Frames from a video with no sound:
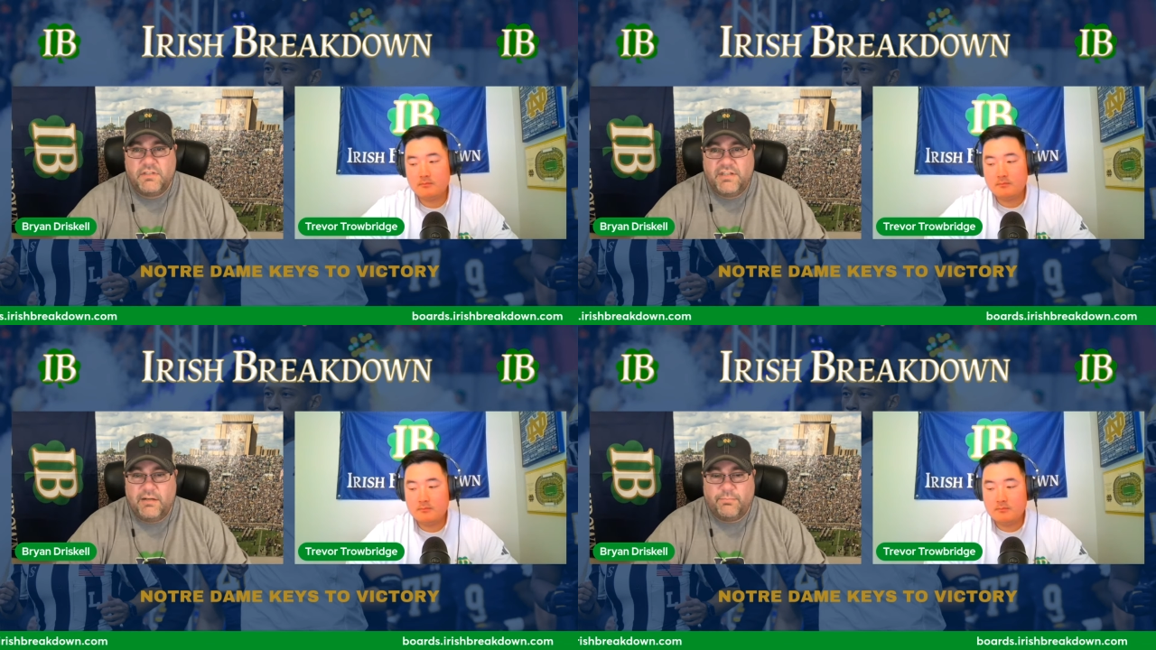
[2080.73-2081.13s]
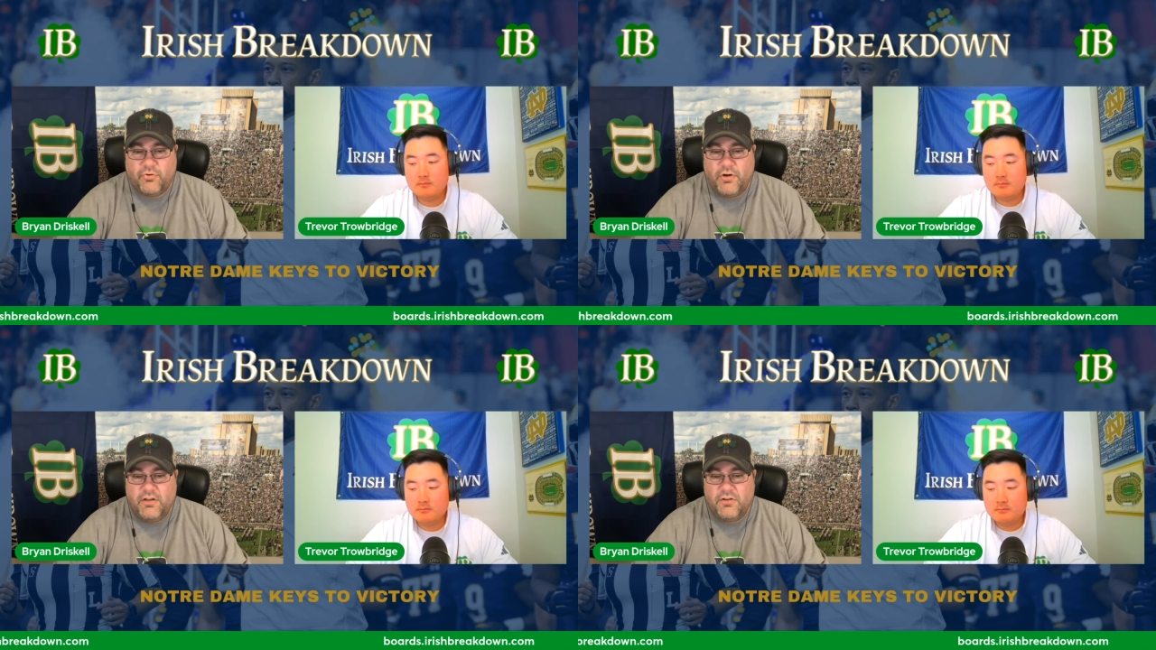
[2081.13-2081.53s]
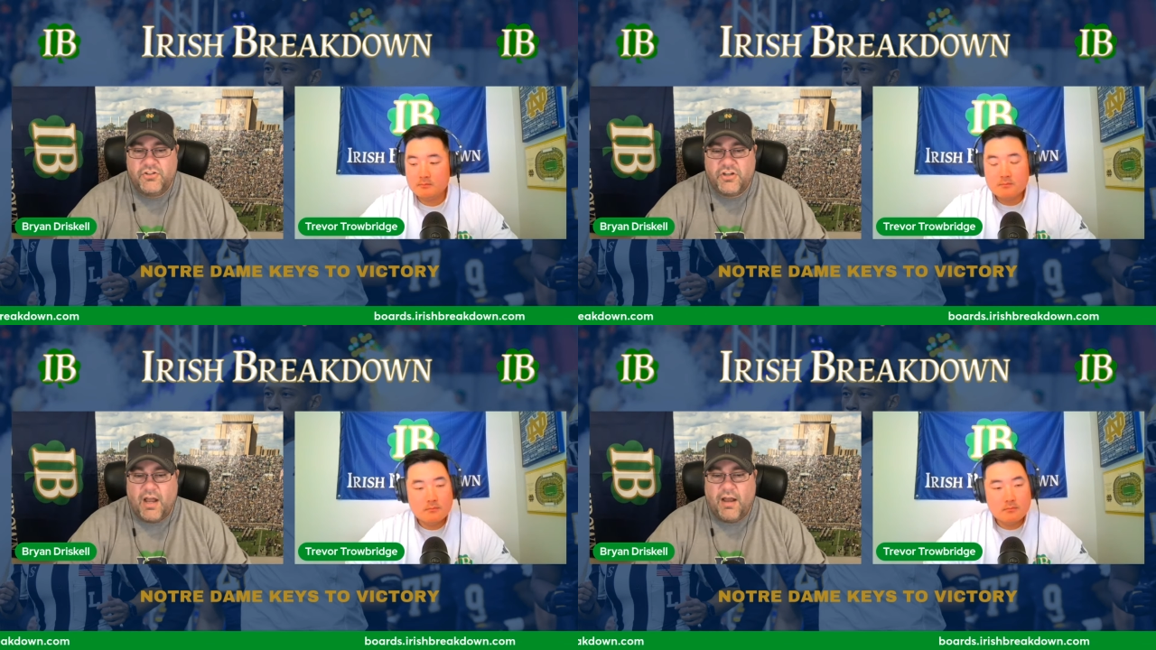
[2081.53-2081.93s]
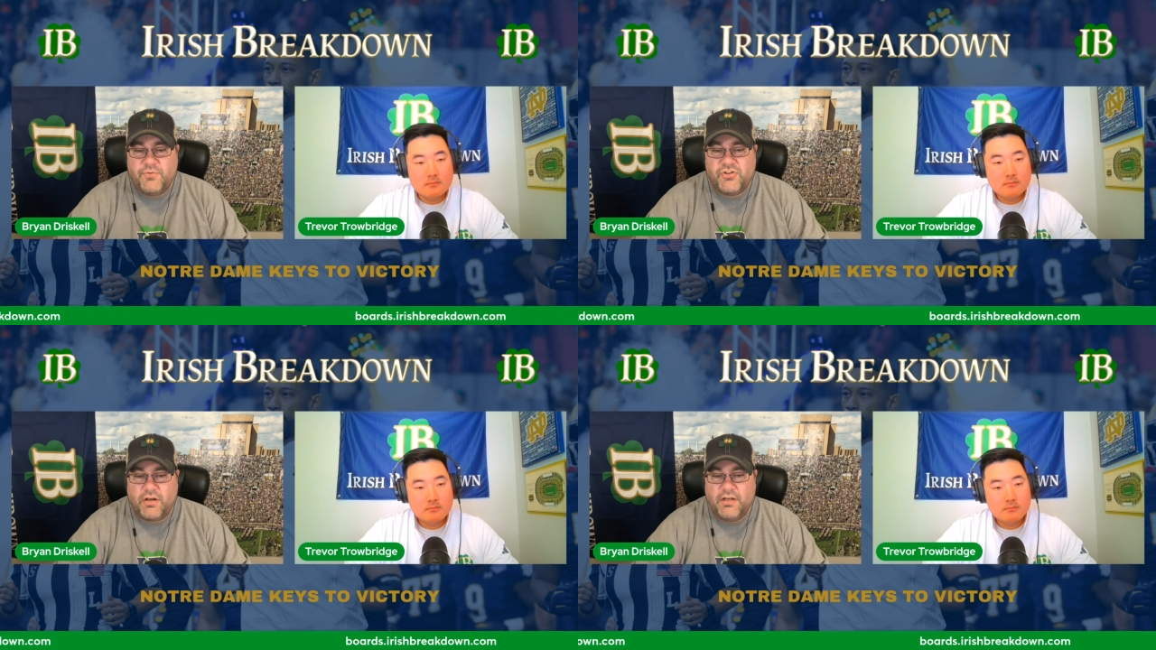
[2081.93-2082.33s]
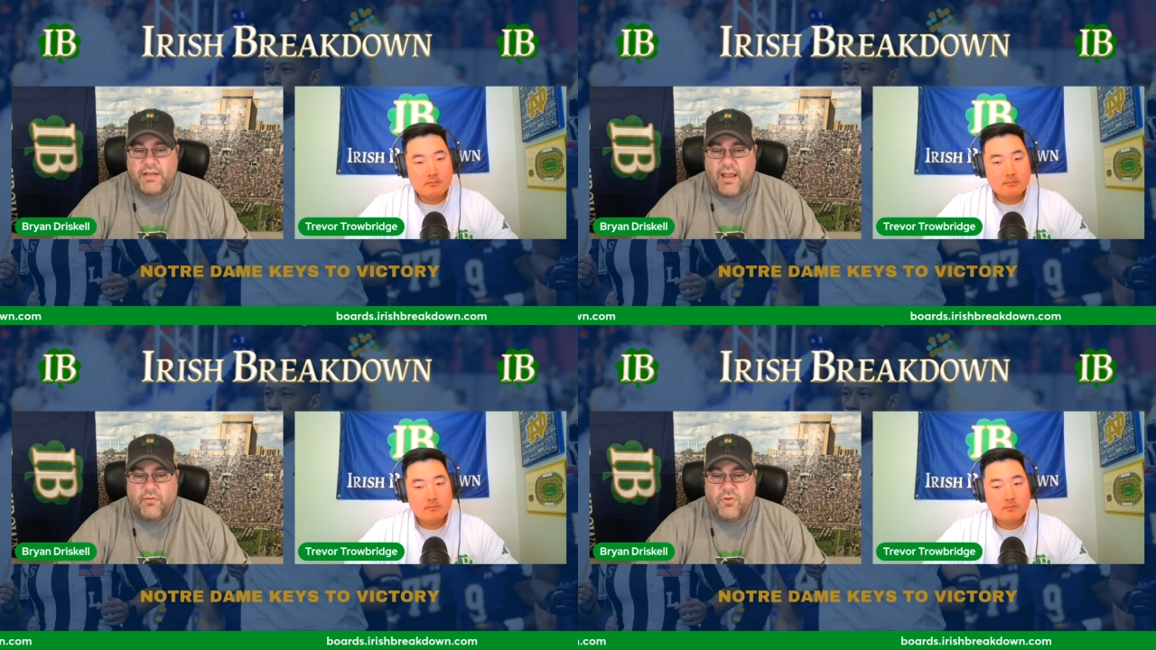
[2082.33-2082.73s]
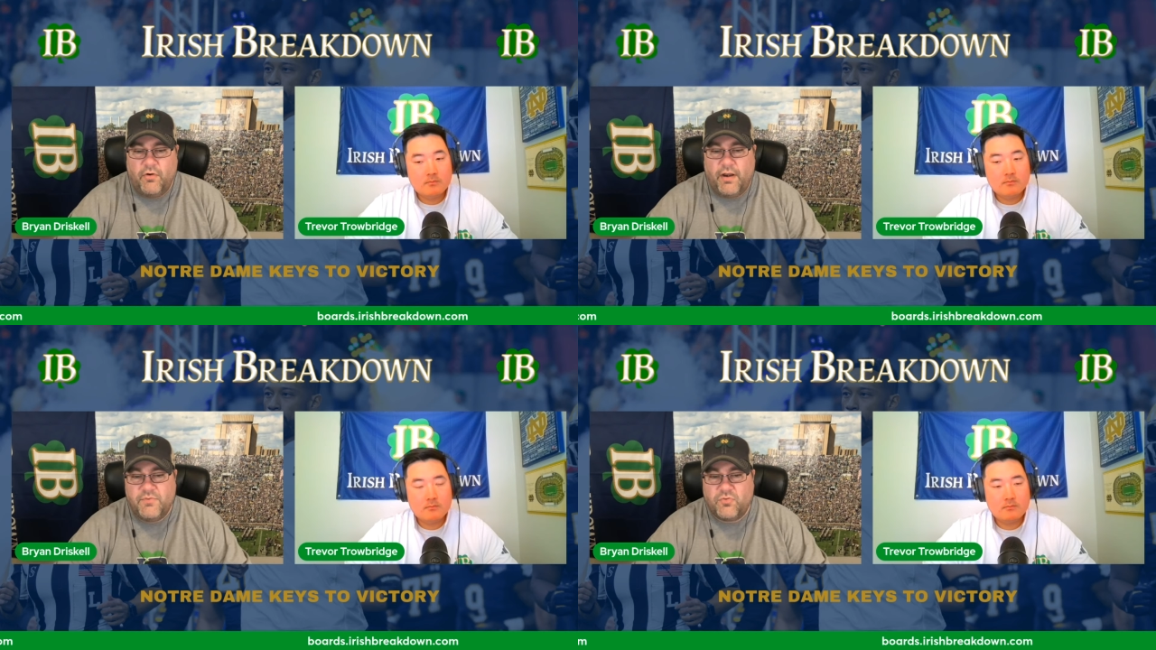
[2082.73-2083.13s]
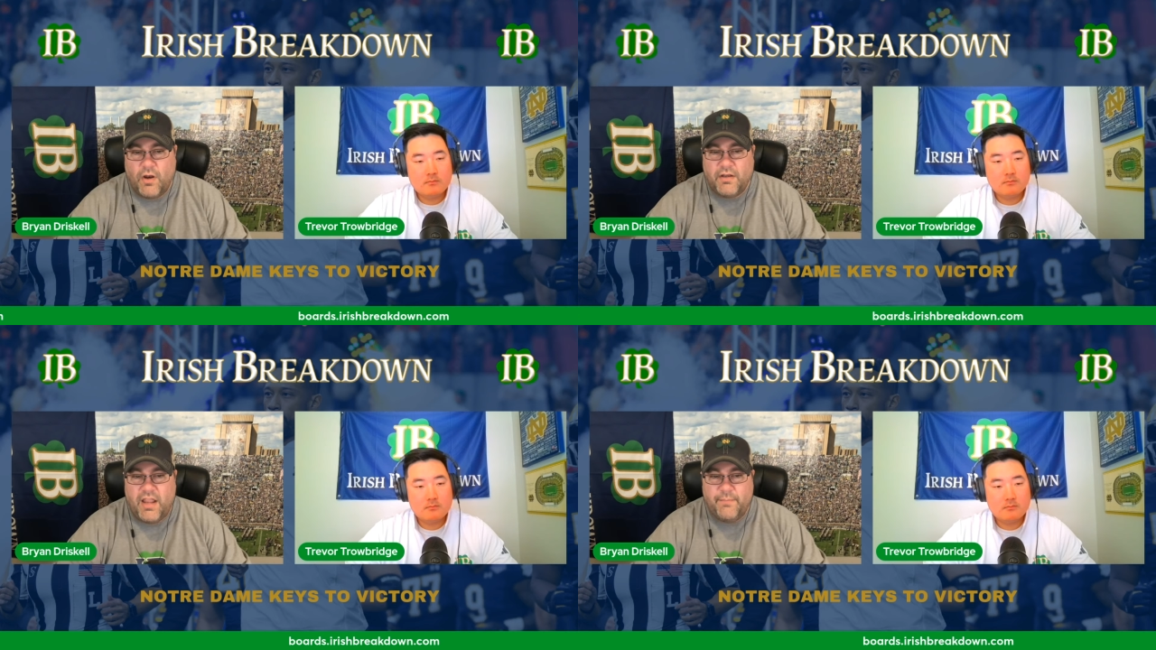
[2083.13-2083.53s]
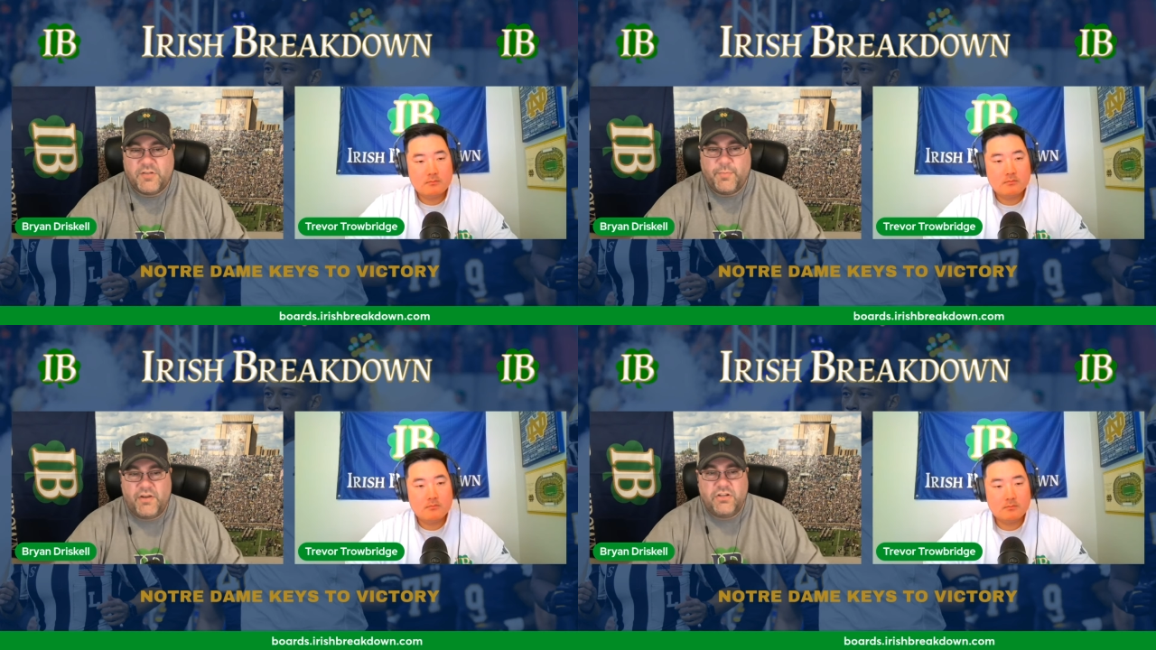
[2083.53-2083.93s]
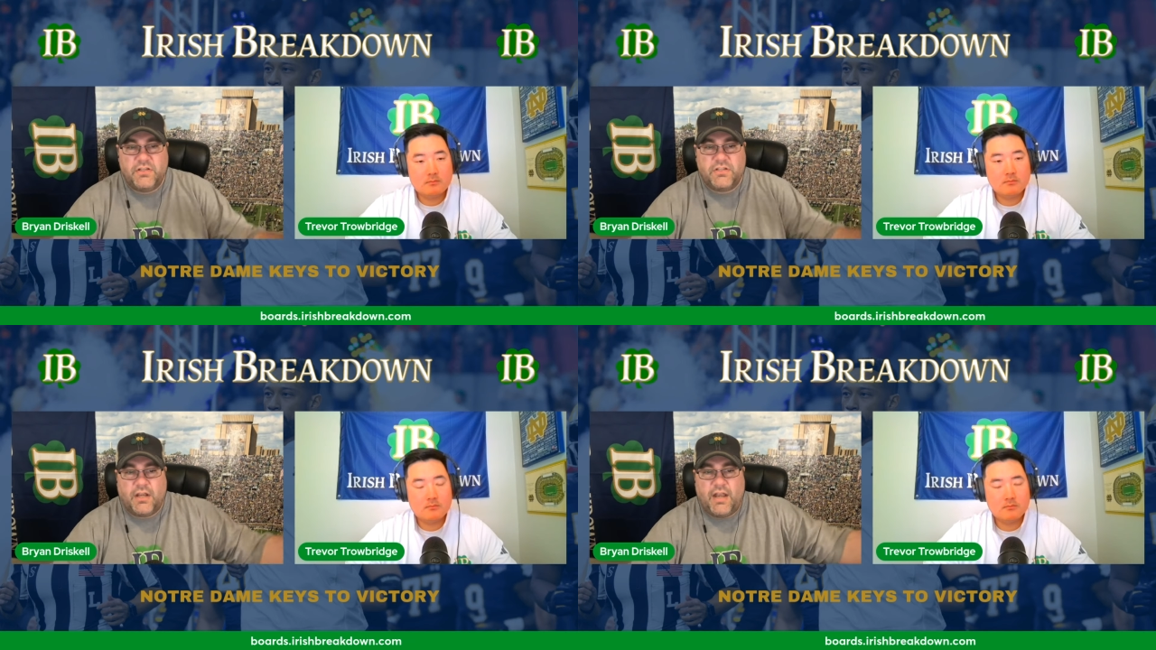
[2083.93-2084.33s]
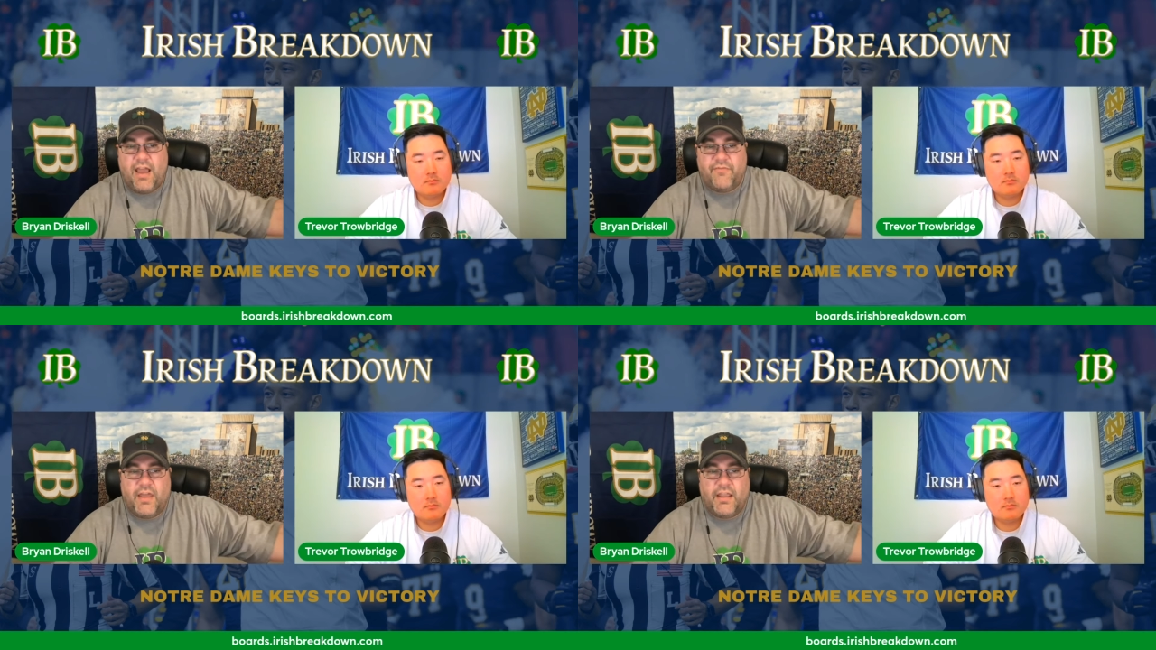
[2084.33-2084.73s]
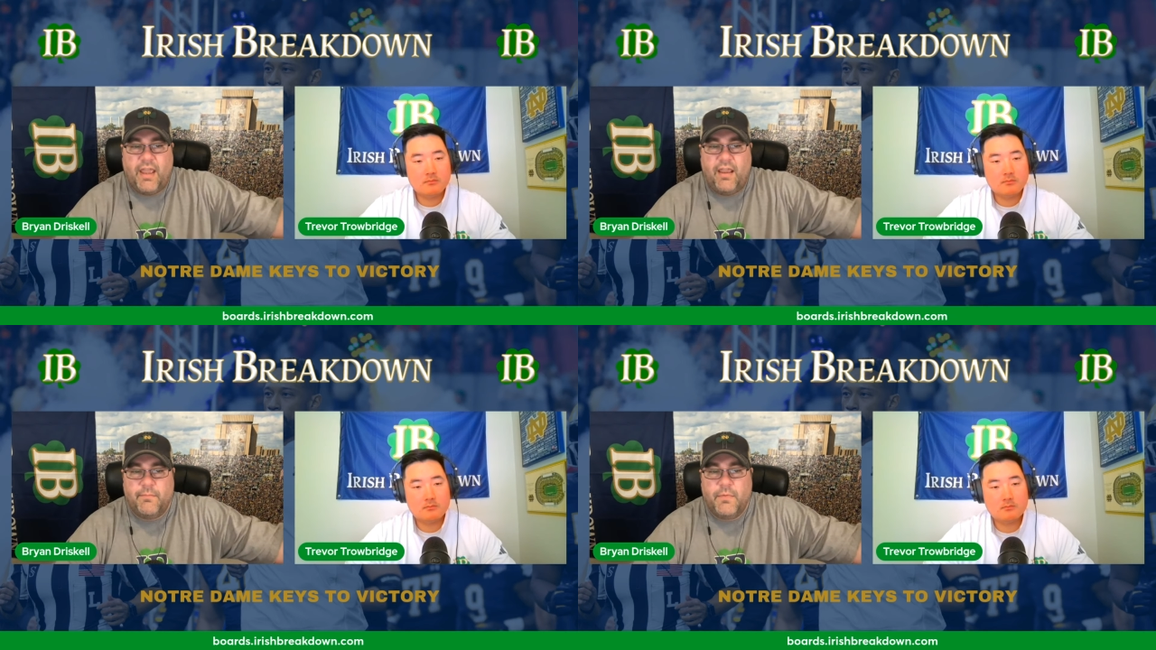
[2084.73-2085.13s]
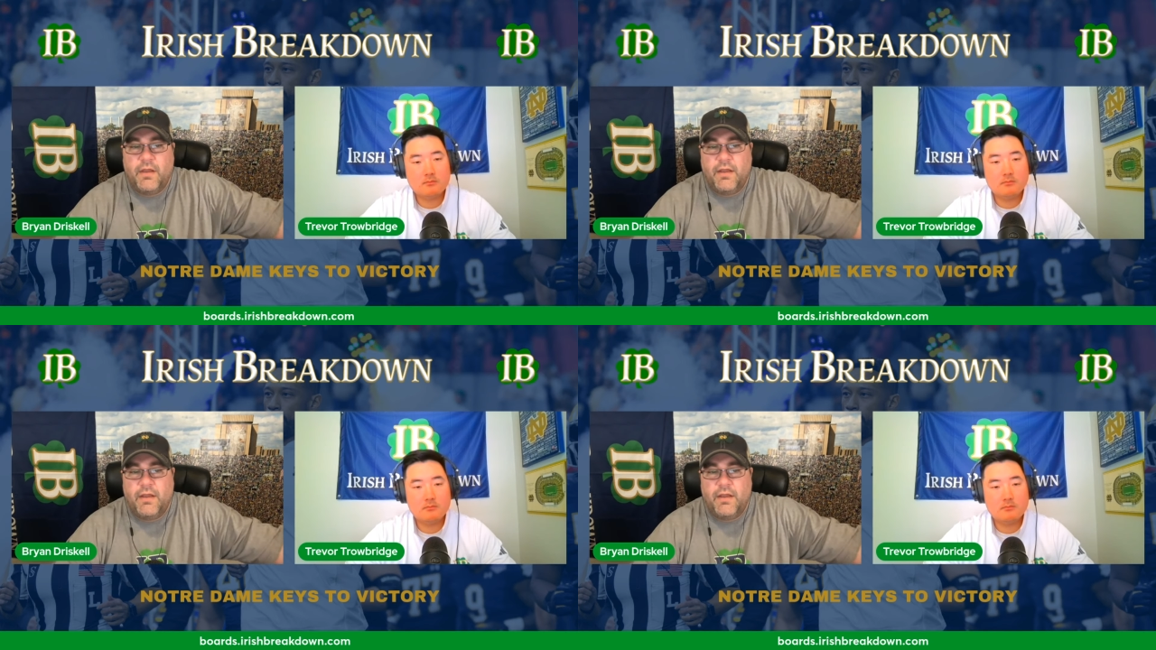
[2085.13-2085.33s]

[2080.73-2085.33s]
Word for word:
Speaker 1: did a pretty good job shutting down Notre Dame's run game, especially in the second half of that game.